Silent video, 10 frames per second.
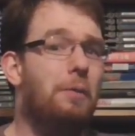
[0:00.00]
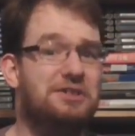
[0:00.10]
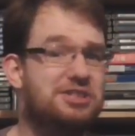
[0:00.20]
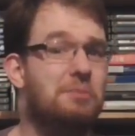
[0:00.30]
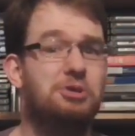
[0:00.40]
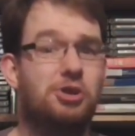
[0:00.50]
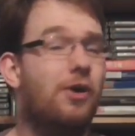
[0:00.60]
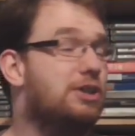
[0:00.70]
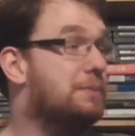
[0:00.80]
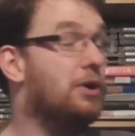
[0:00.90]
when someone
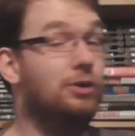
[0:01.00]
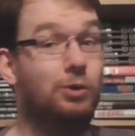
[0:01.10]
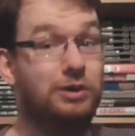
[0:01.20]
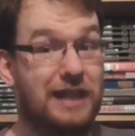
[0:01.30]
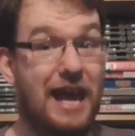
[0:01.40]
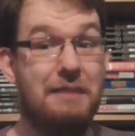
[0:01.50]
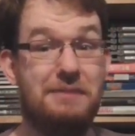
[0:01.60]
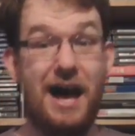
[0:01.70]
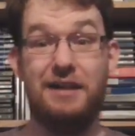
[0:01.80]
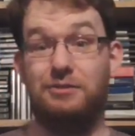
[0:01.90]
talks about an old game
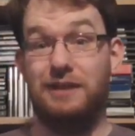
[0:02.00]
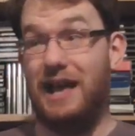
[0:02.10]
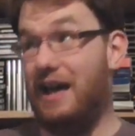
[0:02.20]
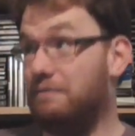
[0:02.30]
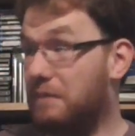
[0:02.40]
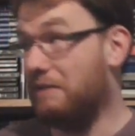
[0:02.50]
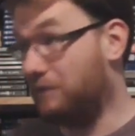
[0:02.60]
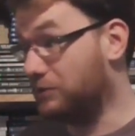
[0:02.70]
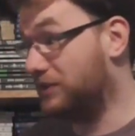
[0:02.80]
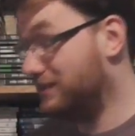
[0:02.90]
that I don't have, my
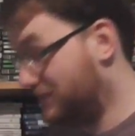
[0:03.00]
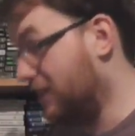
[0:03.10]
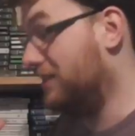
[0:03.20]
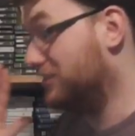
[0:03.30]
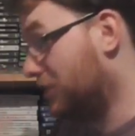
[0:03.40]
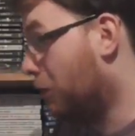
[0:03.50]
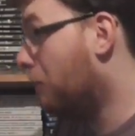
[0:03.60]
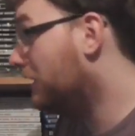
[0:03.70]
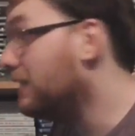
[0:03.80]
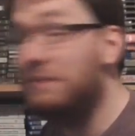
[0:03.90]
first instinct is to
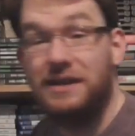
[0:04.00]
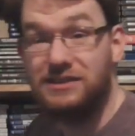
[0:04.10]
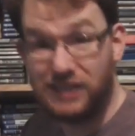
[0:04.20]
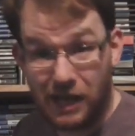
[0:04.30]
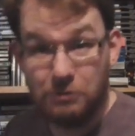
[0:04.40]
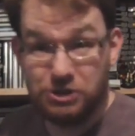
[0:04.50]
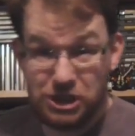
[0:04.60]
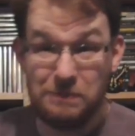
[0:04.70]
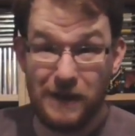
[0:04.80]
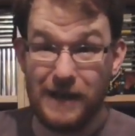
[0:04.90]
go on eBay and see how
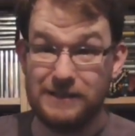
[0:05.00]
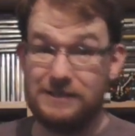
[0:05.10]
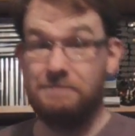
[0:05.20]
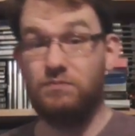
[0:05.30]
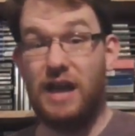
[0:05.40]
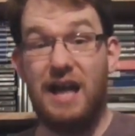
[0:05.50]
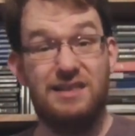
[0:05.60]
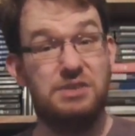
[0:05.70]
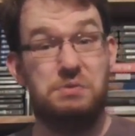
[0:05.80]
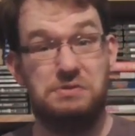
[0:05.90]
cheap it is.
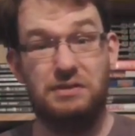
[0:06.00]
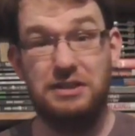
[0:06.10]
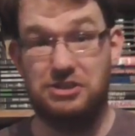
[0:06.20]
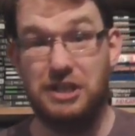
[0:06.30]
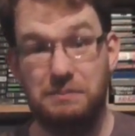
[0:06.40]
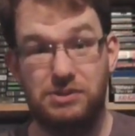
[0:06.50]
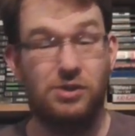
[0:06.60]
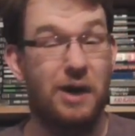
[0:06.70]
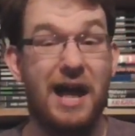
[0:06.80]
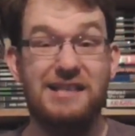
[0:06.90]
And this was really cheap,
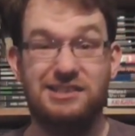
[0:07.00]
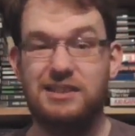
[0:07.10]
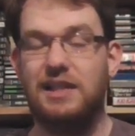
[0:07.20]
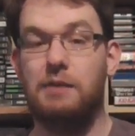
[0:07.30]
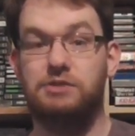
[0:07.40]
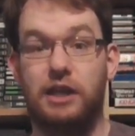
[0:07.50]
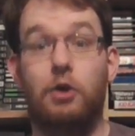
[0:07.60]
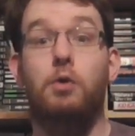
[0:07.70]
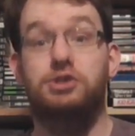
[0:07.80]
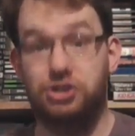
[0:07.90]
so instantly I was
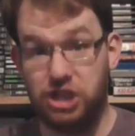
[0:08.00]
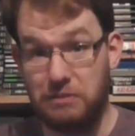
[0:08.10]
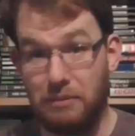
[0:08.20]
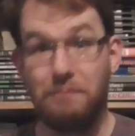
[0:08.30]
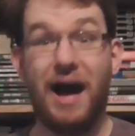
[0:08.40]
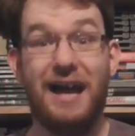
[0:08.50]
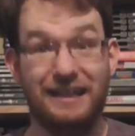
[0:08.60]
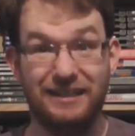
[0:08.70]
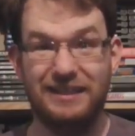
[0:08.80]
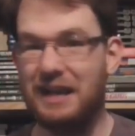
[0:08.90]
like, oh, it's cheap,
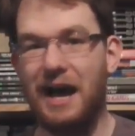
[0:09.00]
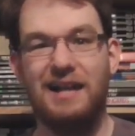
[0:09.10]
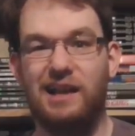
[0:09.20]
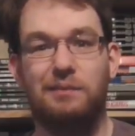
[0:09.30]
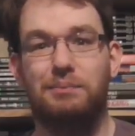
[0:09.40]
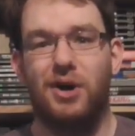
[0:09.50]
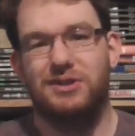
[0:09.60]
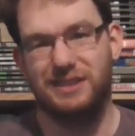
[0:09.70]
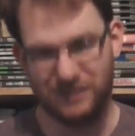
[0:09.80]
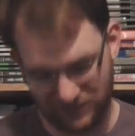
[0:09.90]
buy. And I, and I
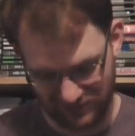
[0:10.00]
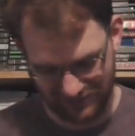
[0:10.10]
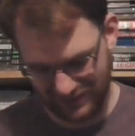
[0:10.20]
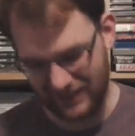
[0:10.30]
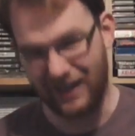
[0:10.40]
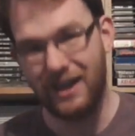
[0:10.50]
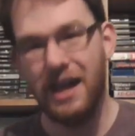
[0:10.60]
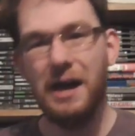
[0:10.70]
bought it, so yeah.